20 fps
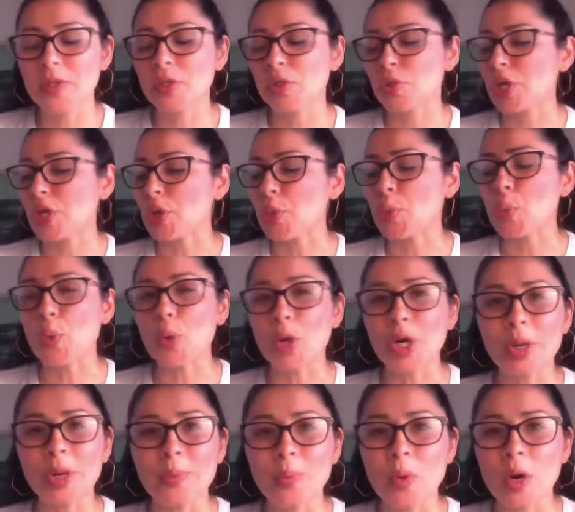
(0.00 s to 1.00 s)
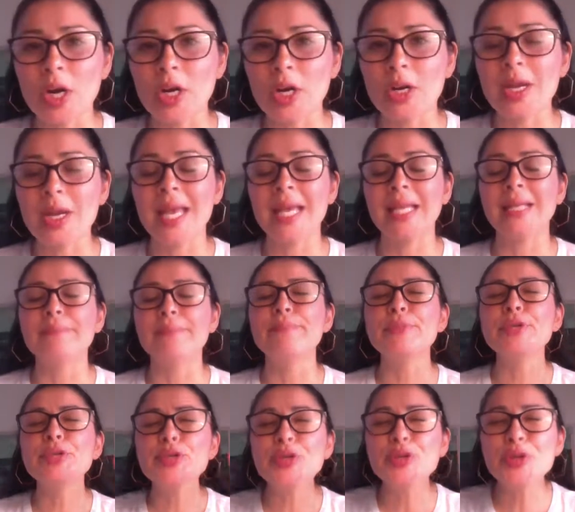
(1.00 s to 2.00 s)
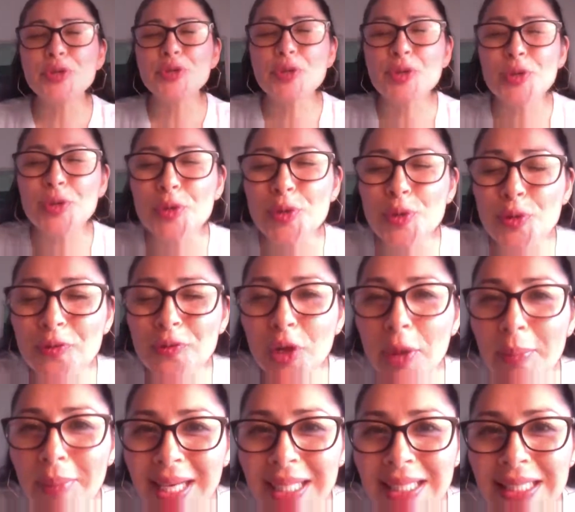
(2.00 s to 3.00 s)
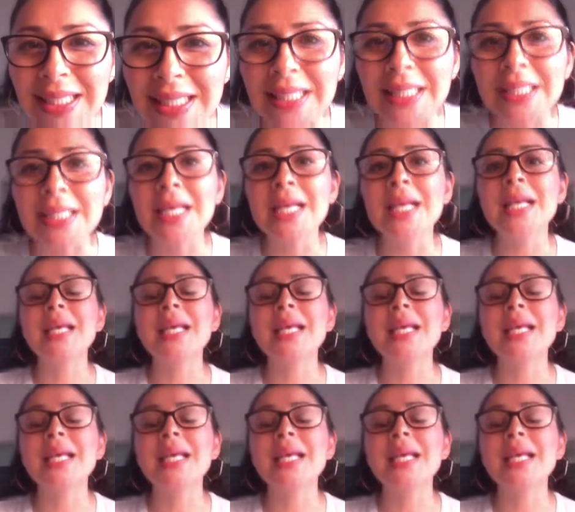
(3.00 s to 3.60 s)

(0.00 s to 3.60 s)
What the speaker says: drink warm water, and move your butts.